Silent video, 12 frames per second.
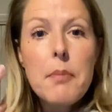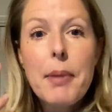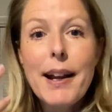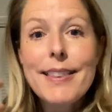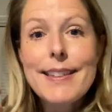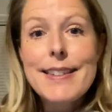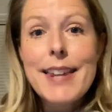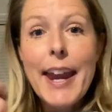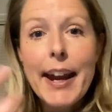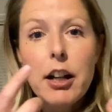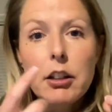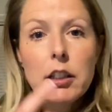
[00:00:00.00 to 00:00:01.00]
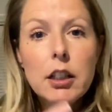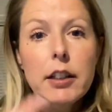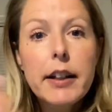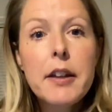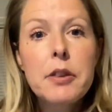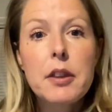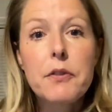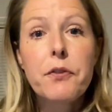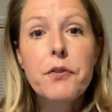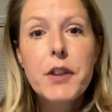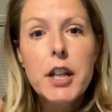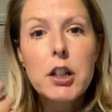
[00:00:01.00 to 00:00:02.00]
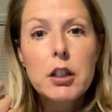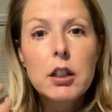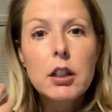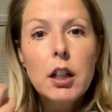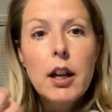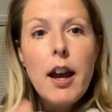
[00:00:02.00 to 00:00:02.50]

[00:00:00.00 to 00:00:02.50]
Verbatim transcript: by the terror and the fear,